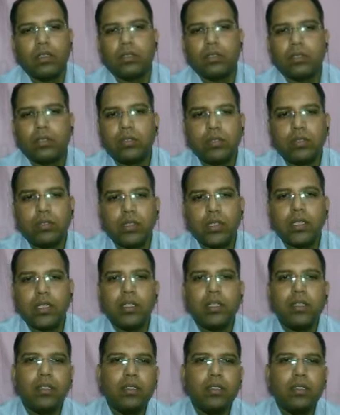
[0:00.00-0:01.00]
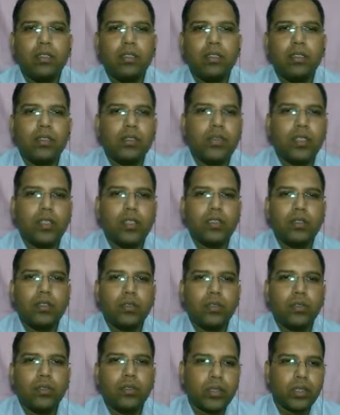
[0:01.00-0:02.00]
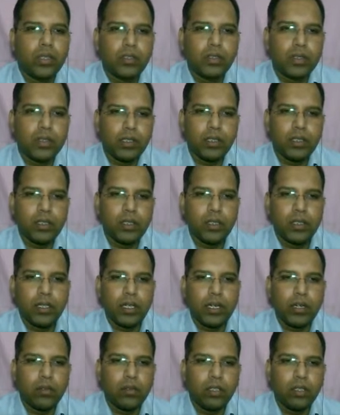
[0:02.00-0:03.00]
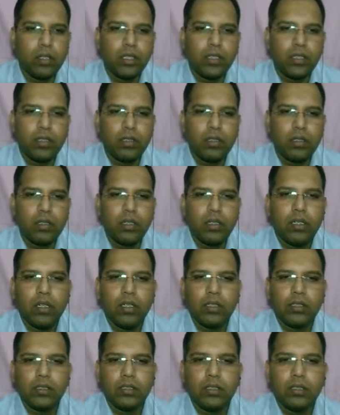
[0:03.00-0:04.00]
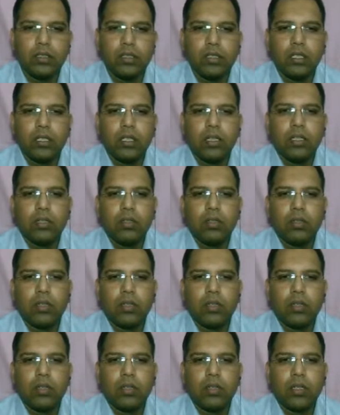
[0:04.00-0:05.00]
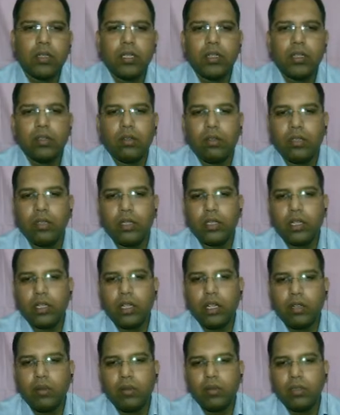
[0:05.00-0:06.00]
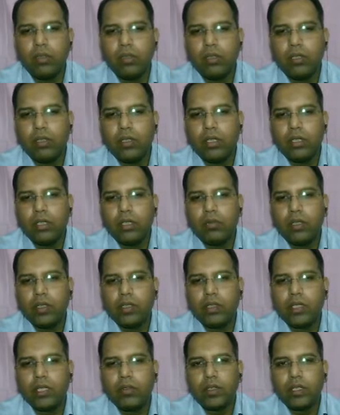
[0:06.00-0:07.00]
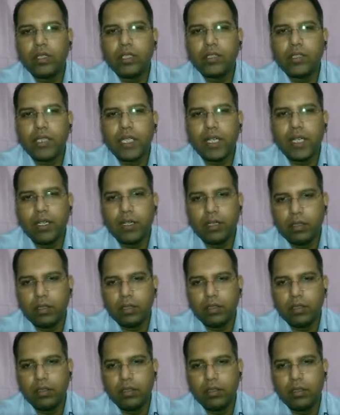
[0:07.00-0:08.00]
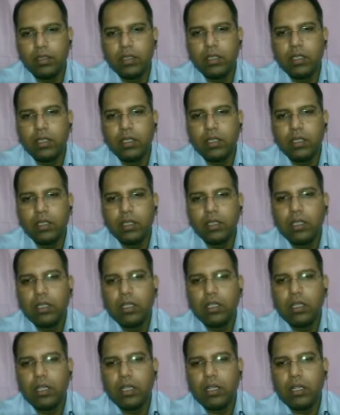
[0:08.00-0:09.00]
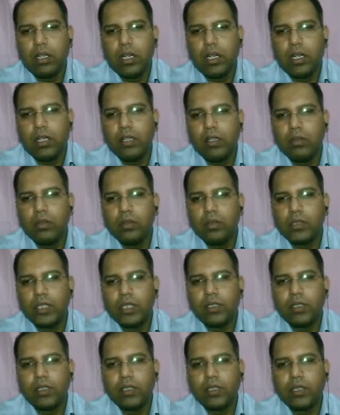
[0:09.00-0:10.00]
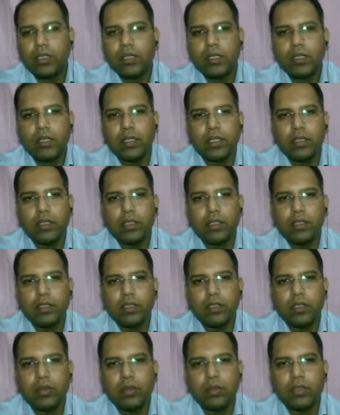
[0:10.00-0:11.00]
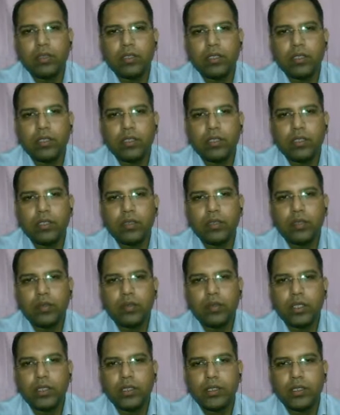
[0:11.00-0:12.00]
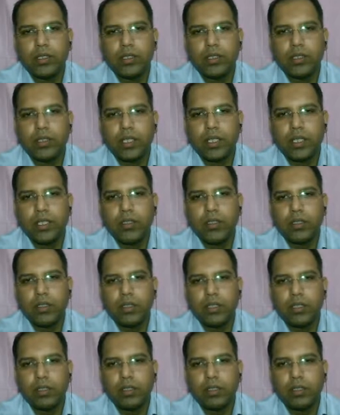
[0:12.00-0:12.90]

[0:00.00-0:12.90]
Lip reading: so in this figure 2 you can see that annual lesion, okay, on the elbow with silvery scale and no central clearing. You can see that silvery scale is there.